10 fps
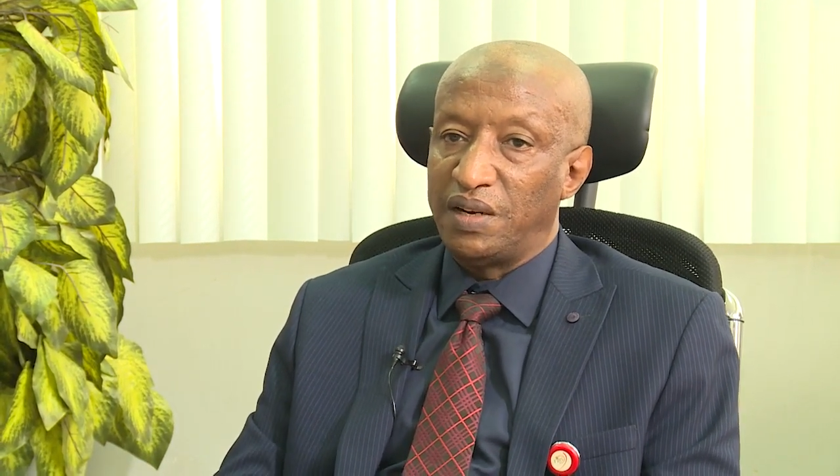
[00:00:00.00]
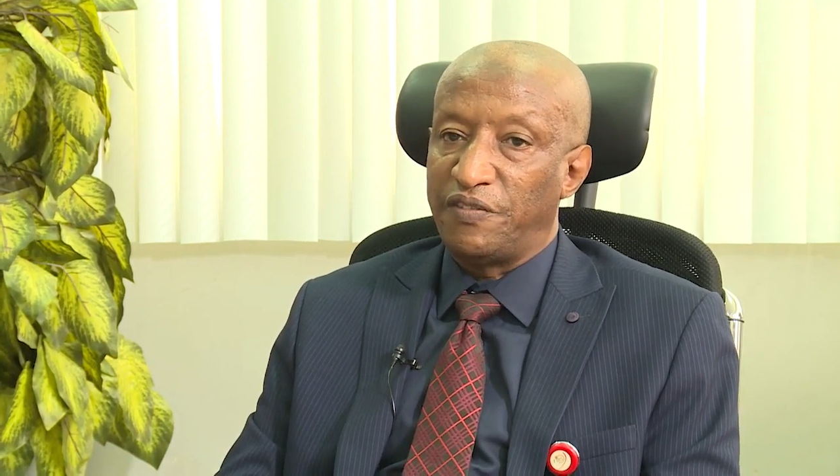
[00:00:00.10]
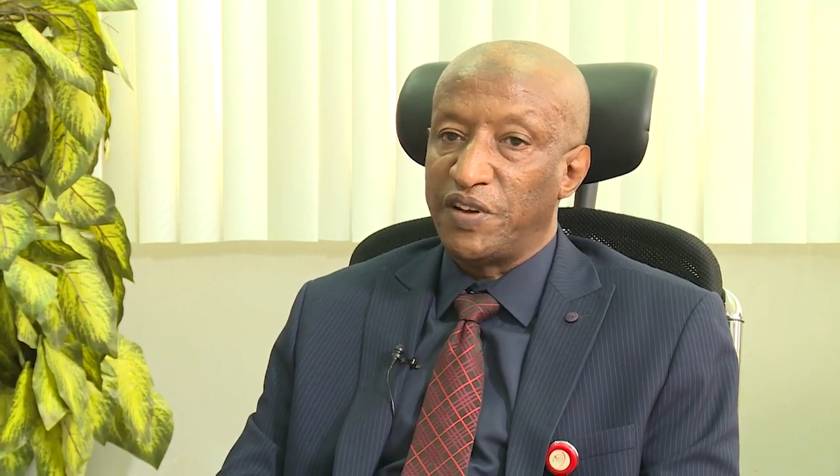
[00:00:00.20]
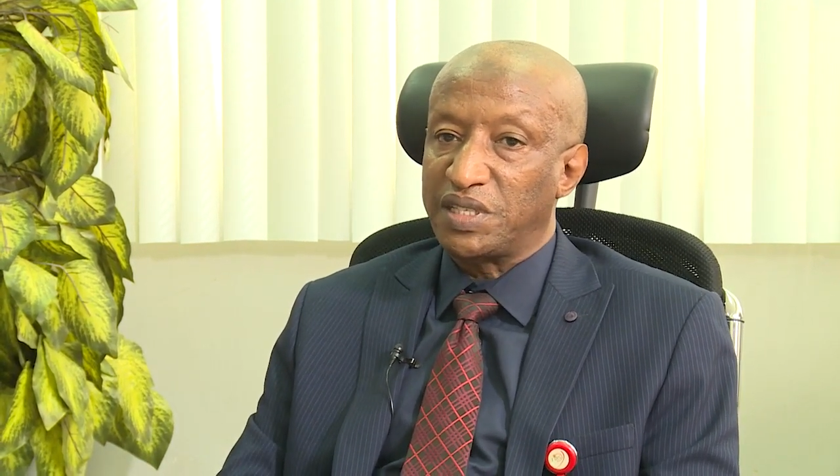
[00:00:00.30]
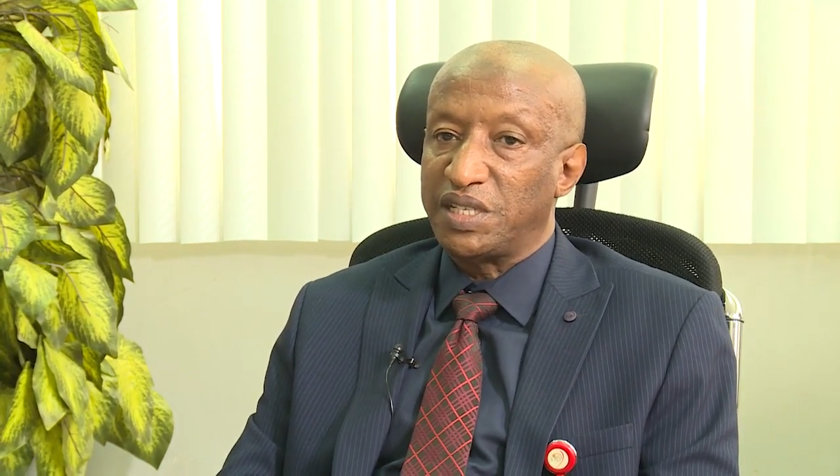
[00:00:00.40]
The
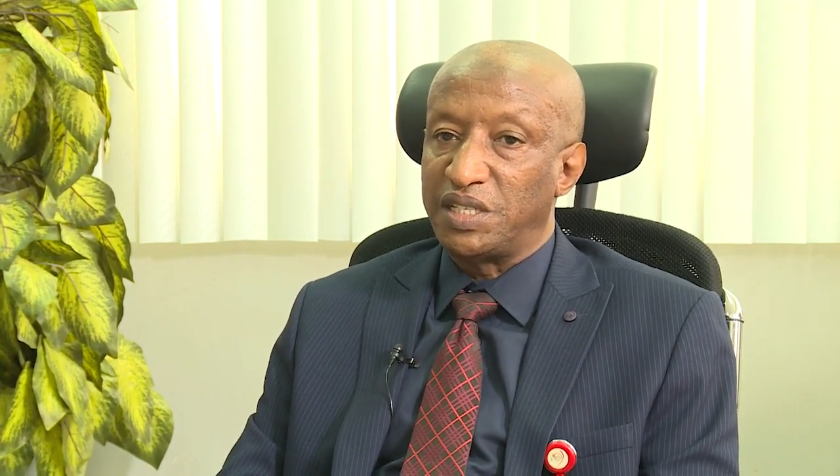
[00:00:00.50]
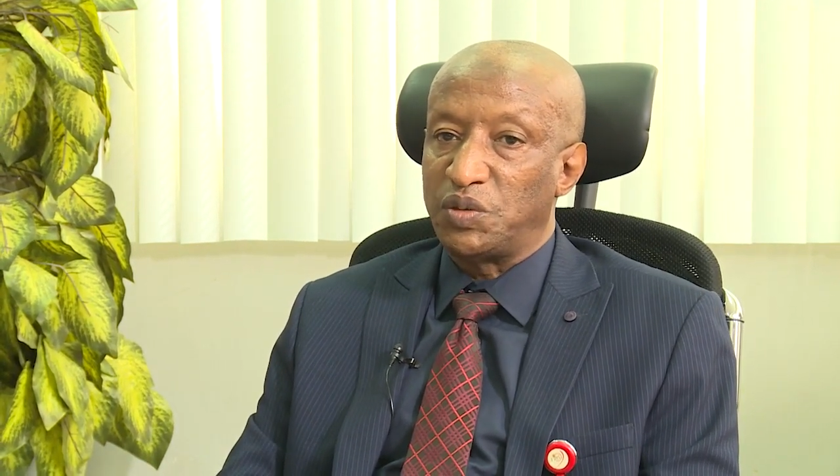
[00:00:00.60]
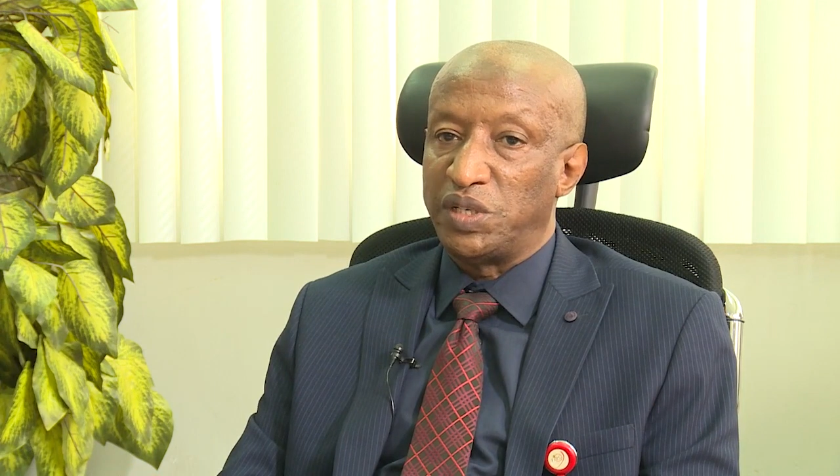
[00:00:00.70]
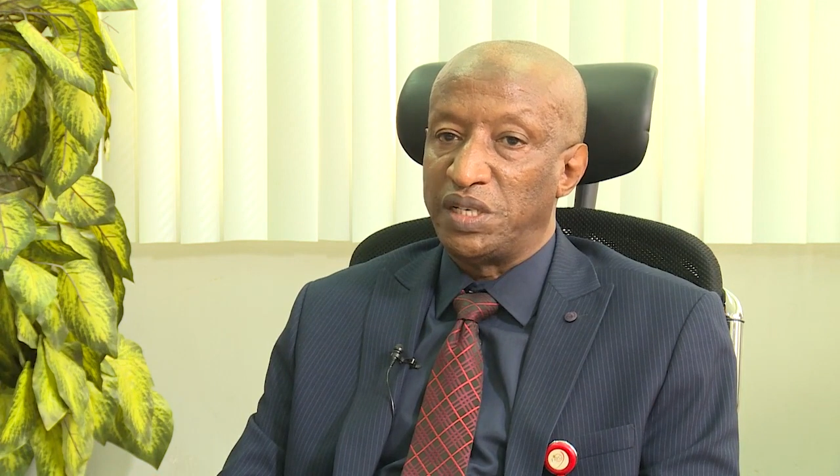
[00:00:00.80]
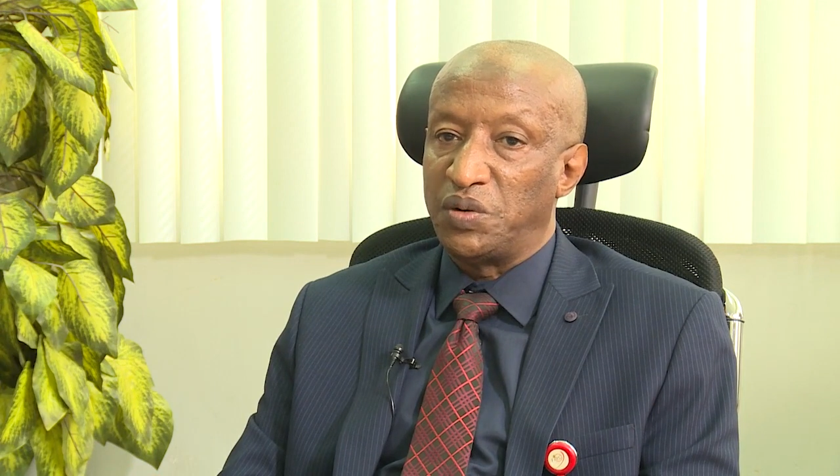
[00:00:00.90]
first
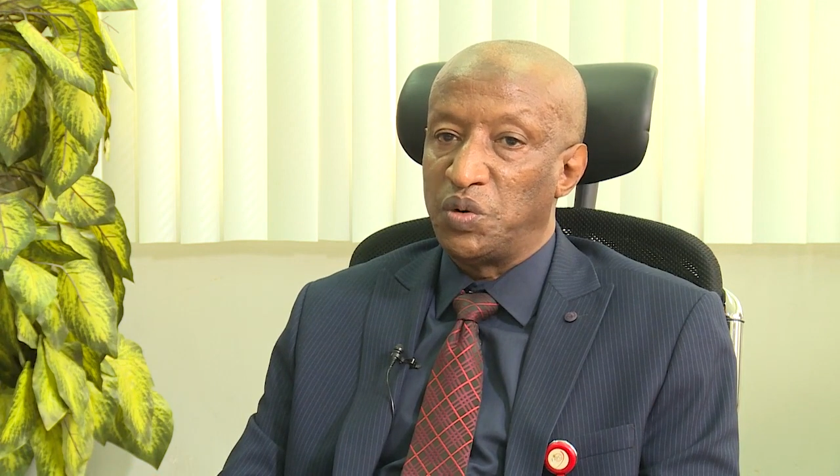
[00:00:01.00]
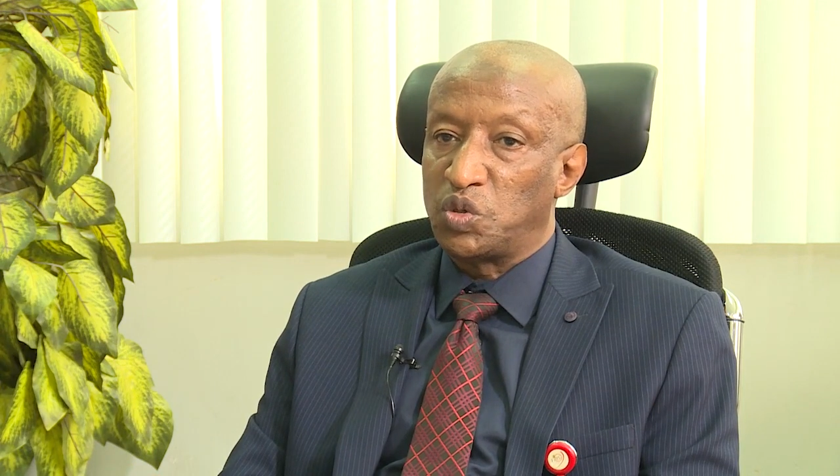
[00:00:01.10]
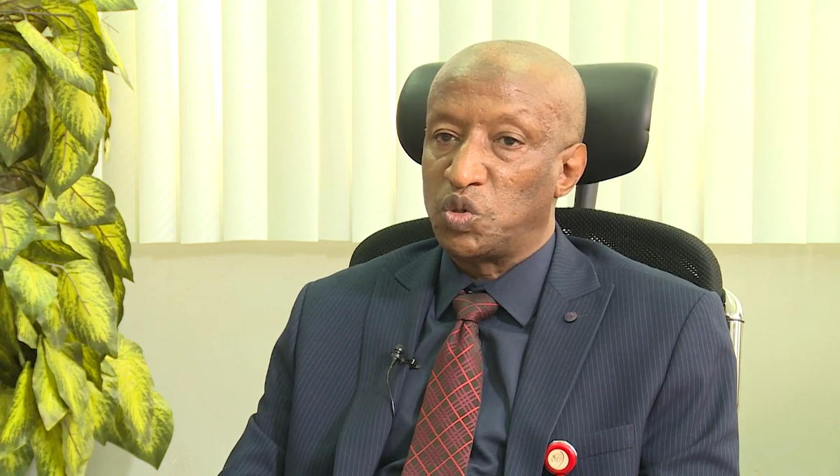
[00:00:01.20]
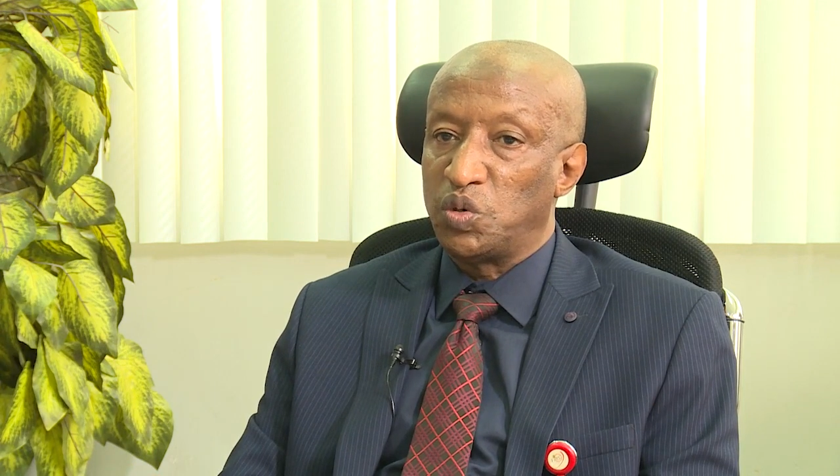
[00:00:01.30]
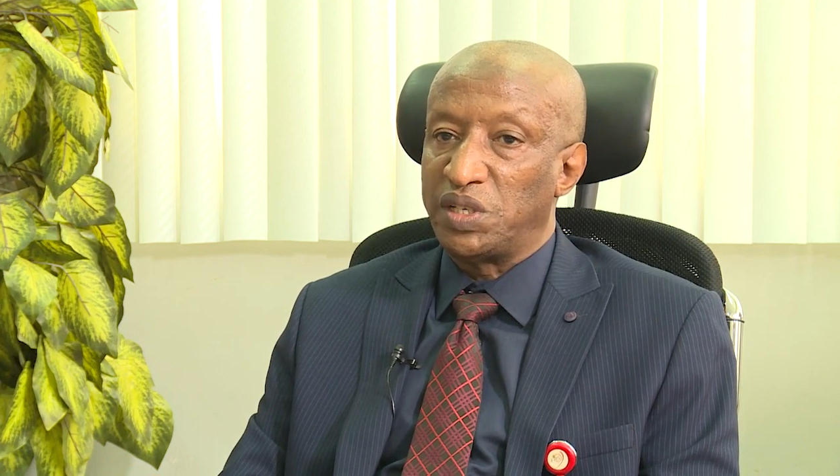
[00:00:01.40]
stage we go
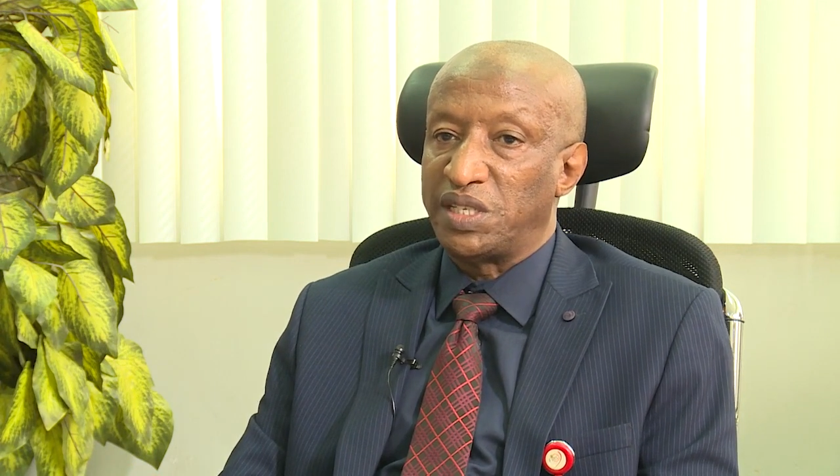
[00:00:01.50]
through